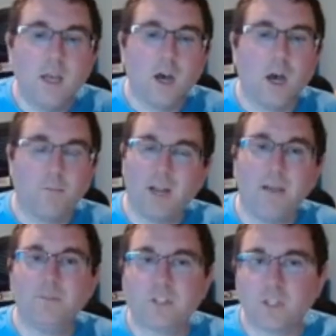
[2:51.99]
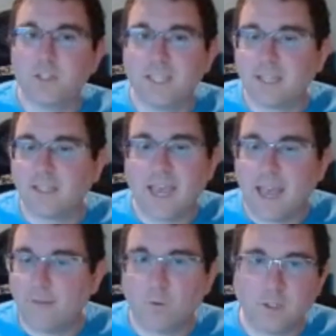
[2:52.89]
But I'm just going to take the
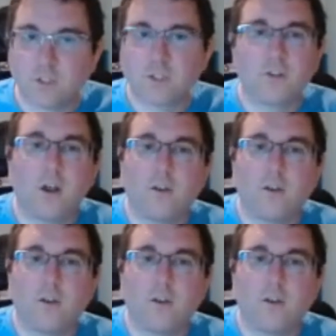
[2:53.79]
average